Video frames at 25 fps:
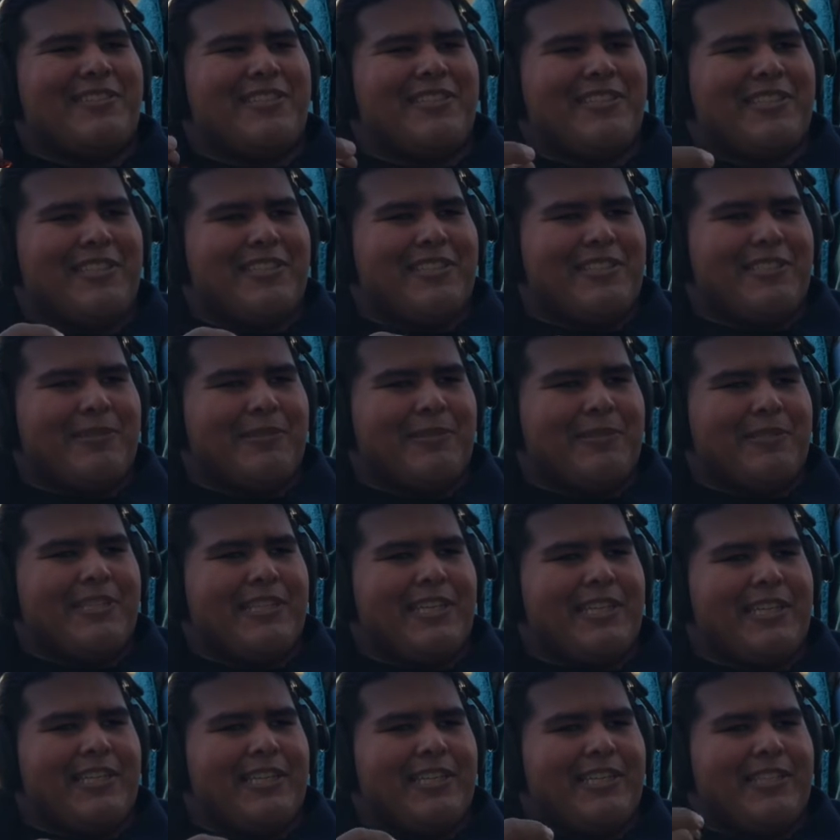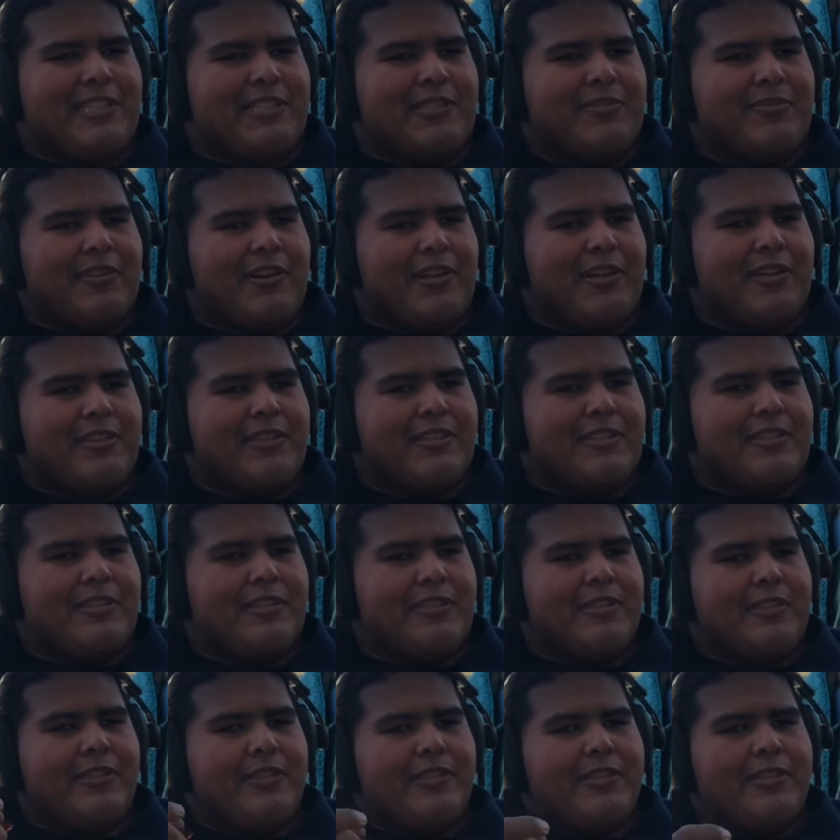to these newer techniques as far as,
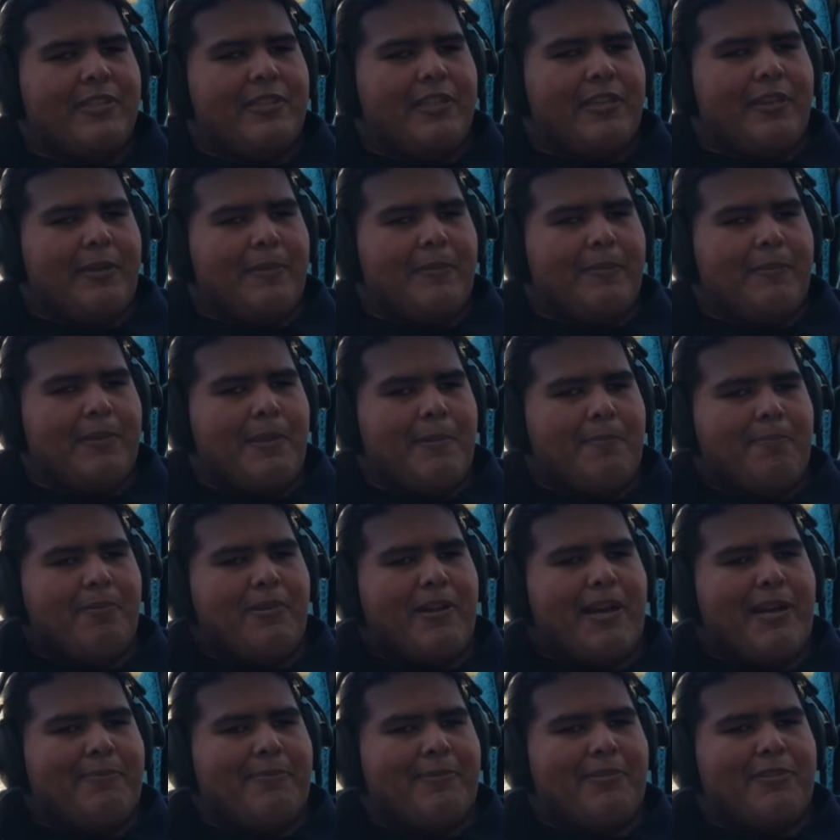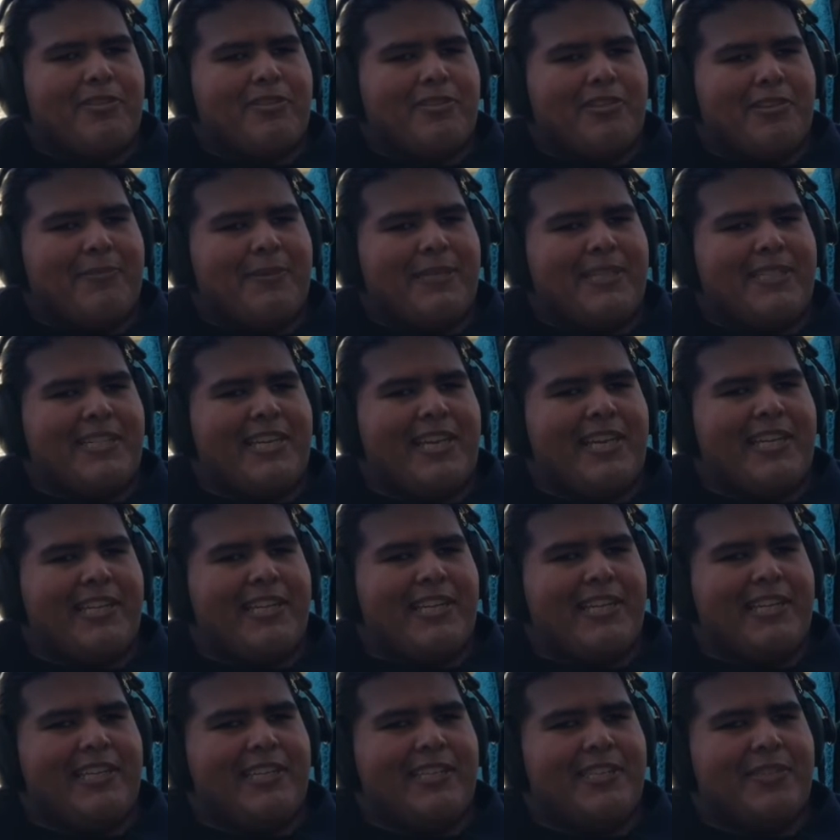the proper strumming
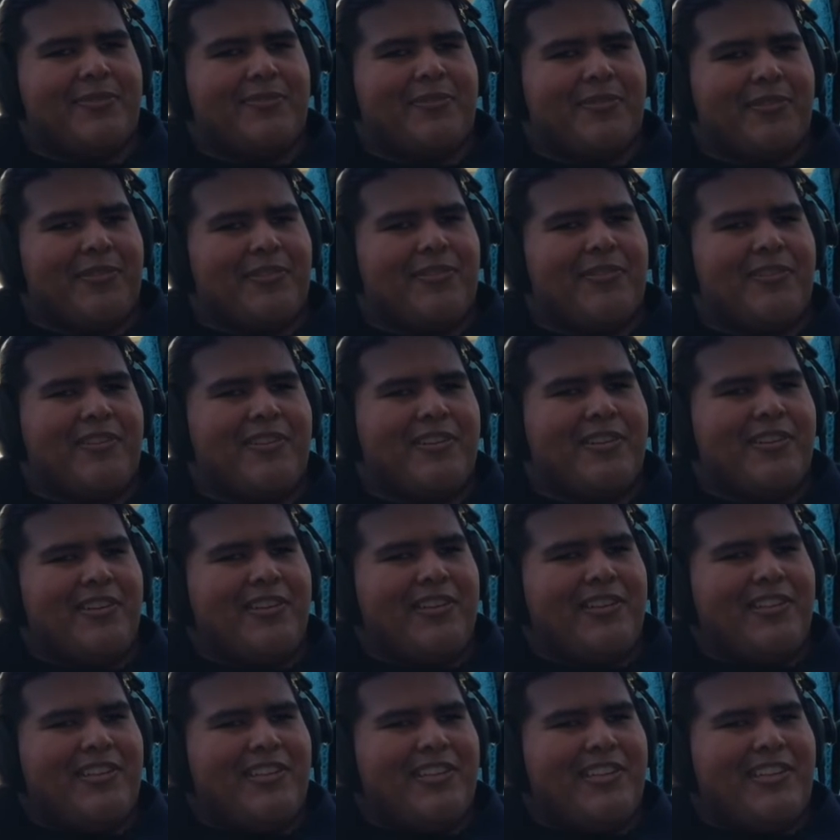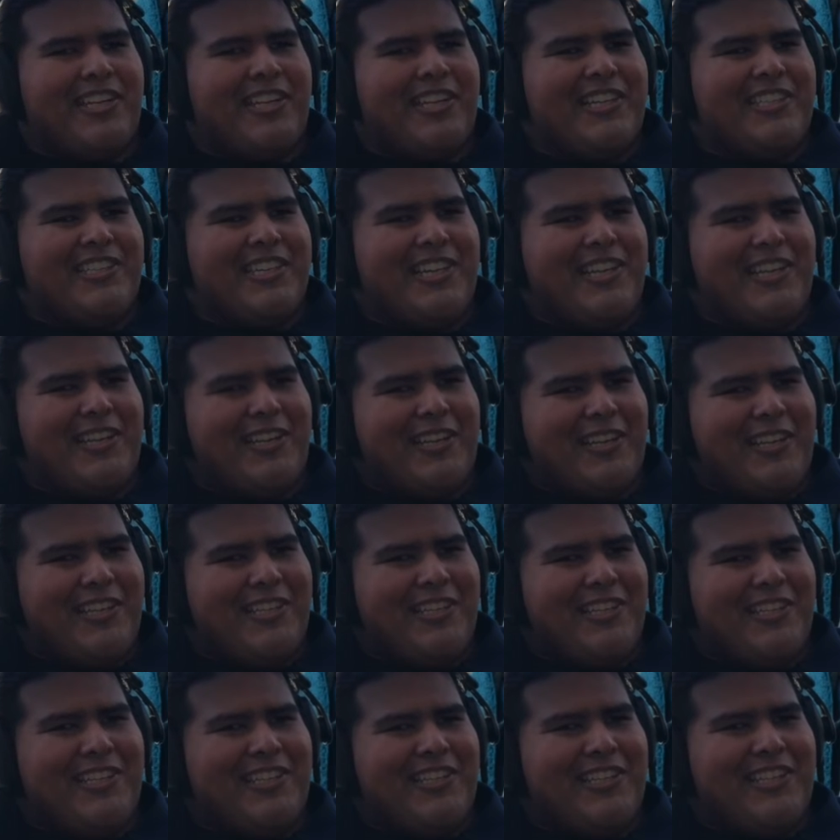technique. Because like I said, I
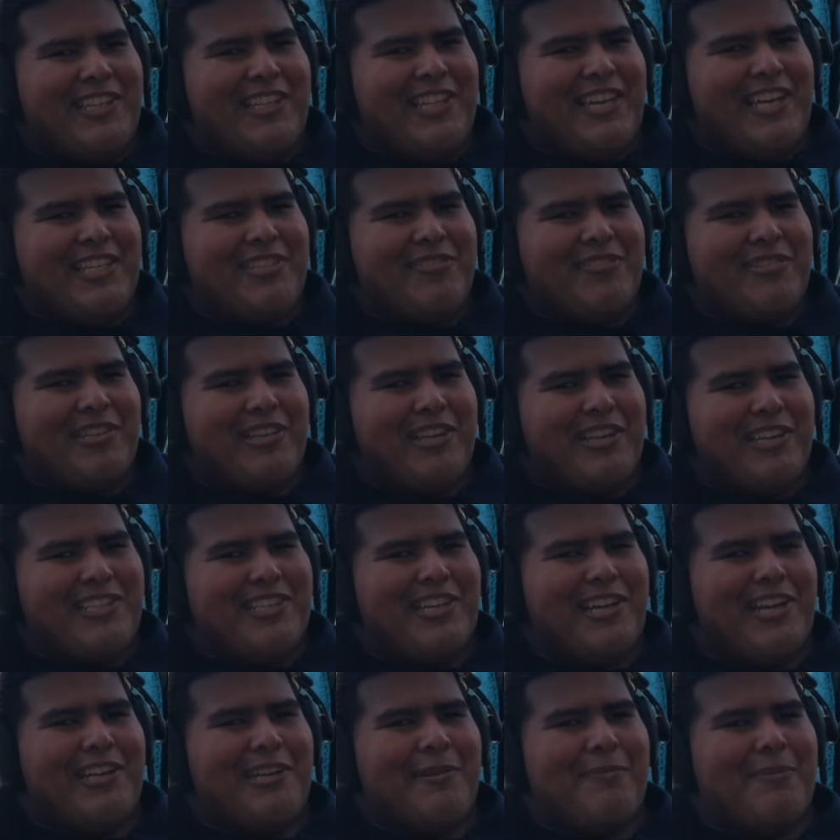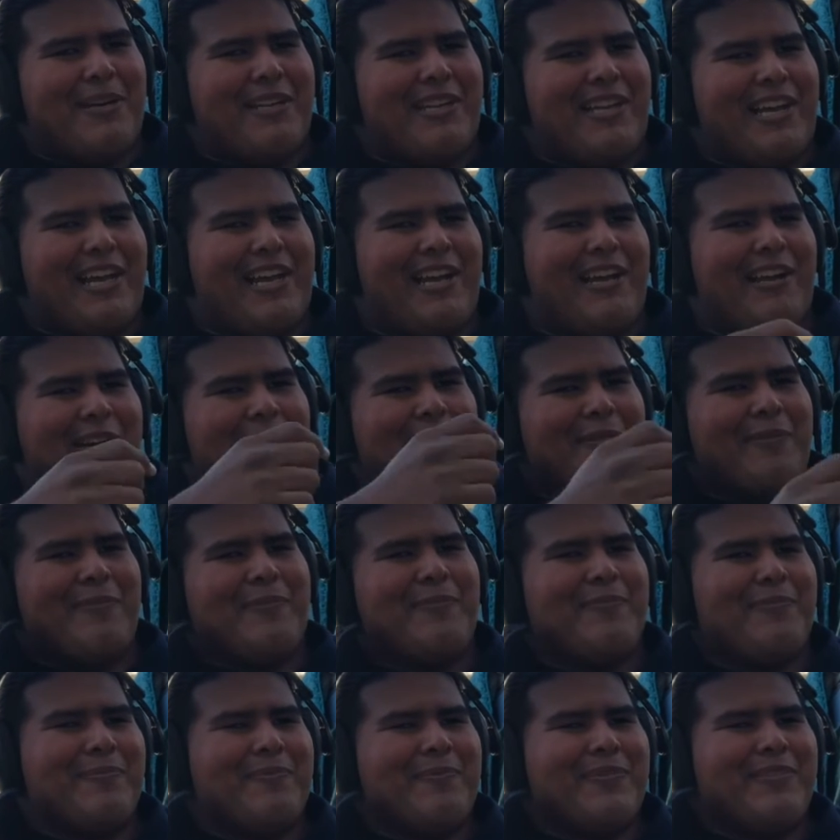think in the last video I talked about how
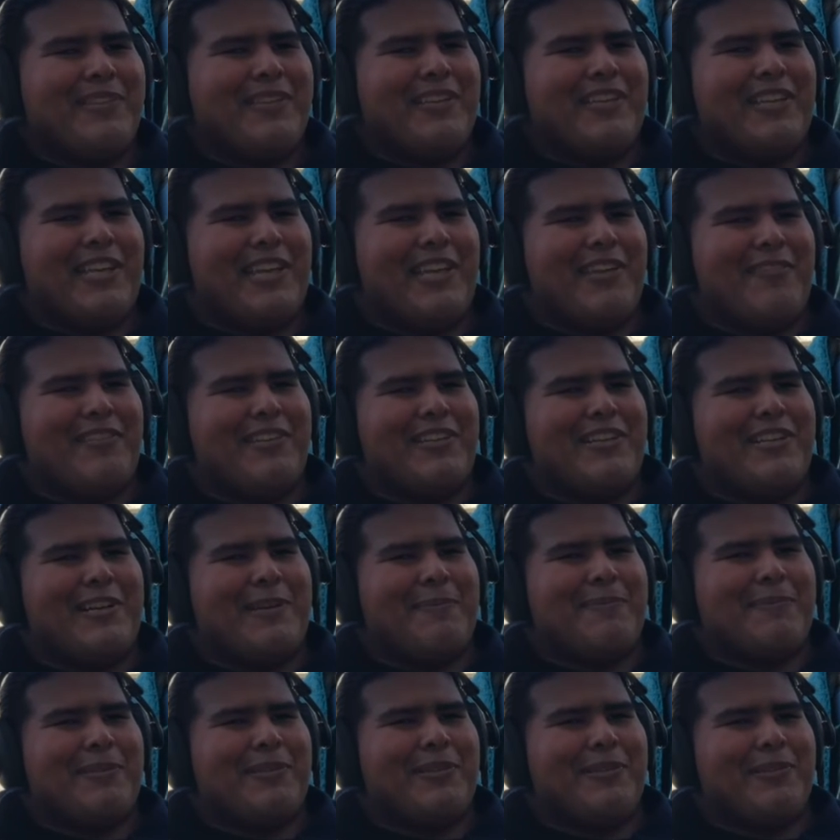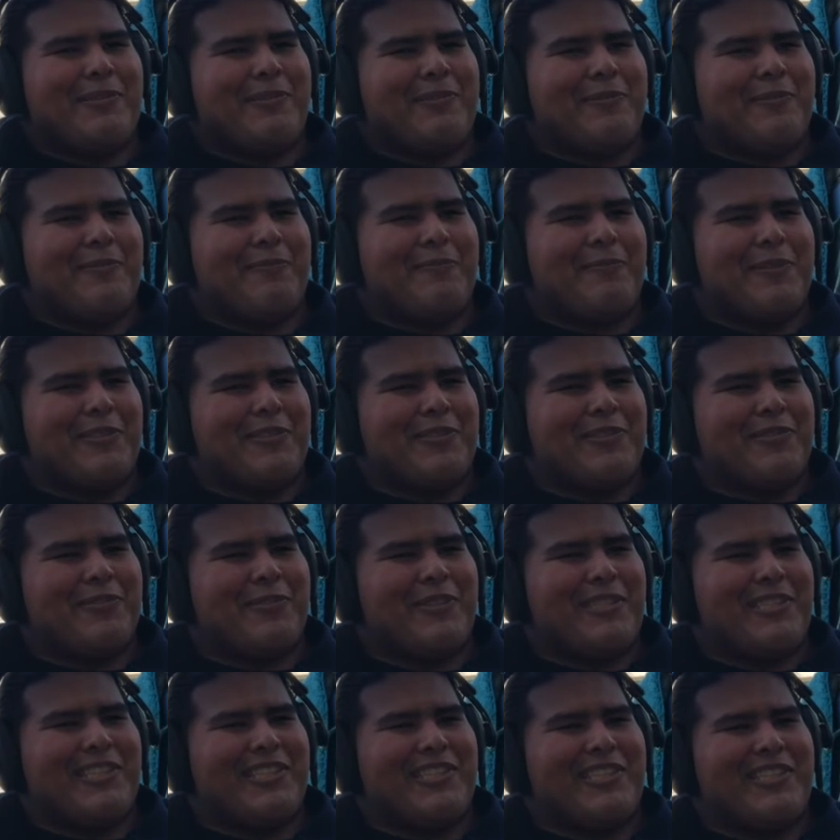even up till most
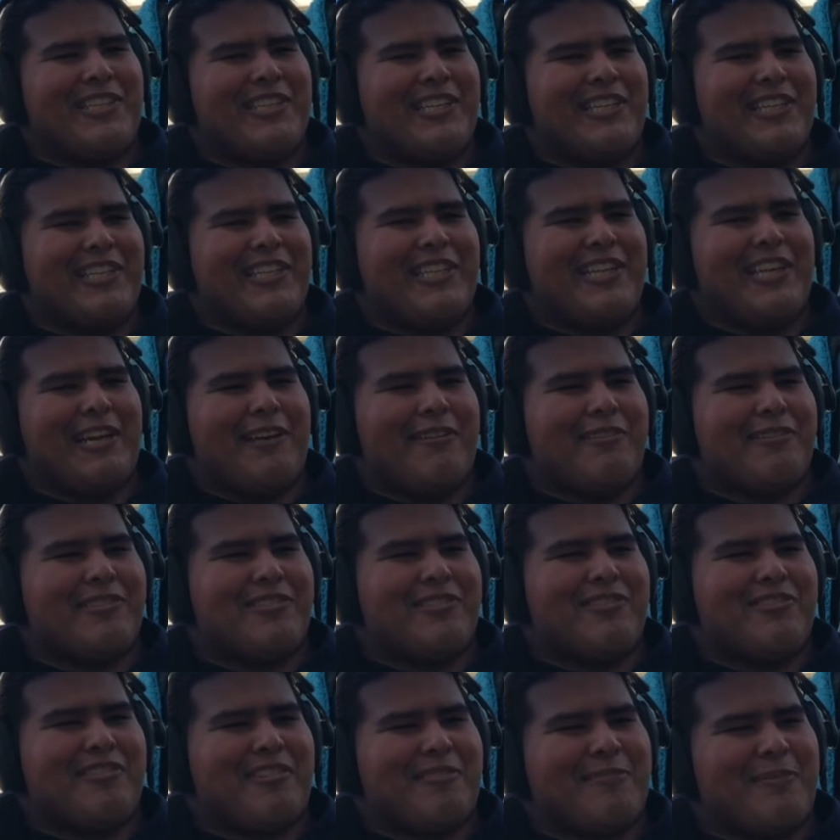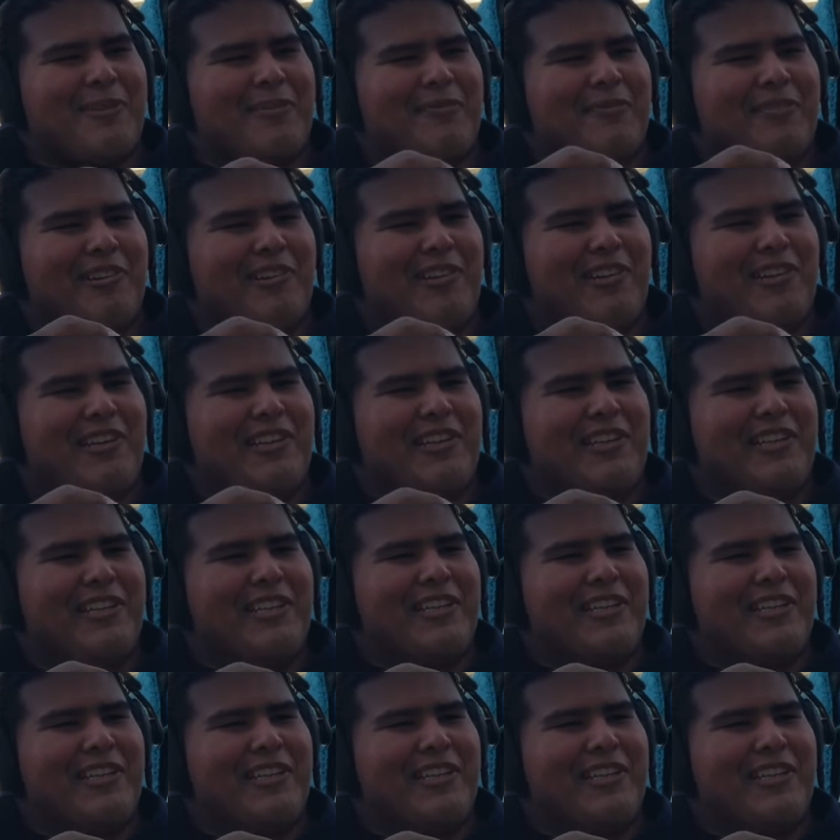recently that I was strumming wrong,